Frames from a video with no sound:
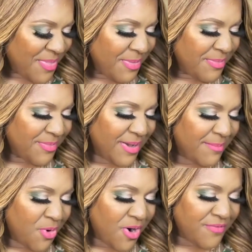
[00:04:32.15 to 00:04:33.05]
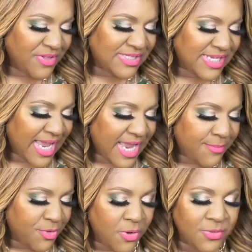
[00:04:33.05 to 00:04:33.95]
But more of the same
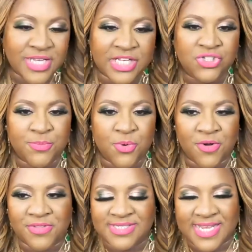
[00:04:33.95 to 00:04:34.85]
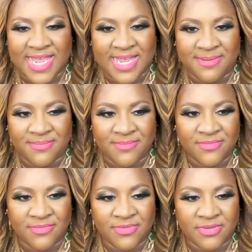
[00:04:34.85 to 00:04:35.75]
will only get you more of the same.
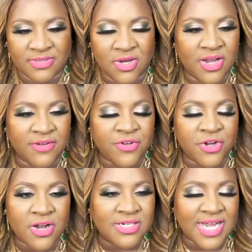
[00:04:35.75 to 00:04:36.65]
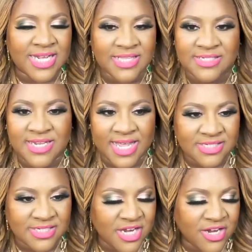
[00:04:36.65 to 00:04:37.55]
So if you're going to take these next
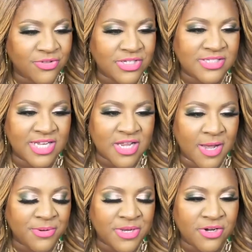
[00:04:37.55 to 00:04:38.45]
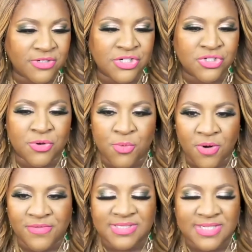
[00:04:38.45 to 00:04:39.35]
couple of years and do more
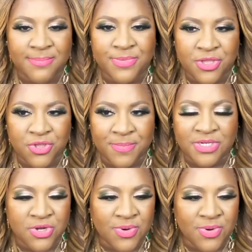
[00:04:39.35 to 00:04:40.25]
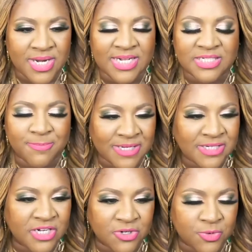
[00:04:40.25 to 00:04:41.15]
of the same thing you've been doing and expecting
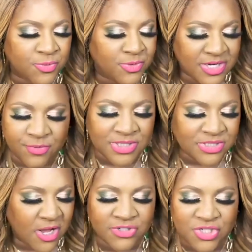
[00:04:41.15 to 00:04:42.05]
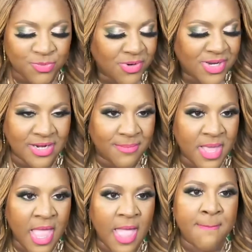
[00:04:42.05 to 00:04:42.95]
different results, you won't get them.
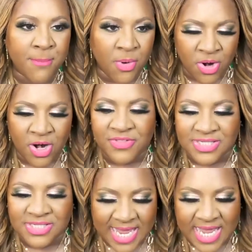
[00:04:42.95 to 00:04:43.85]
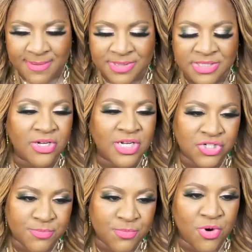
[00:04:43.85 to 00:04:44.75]
More of the same is going to get
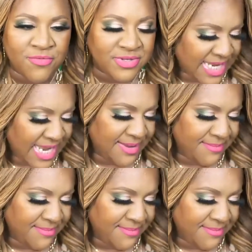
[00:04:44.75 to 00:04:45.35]
you more of the same.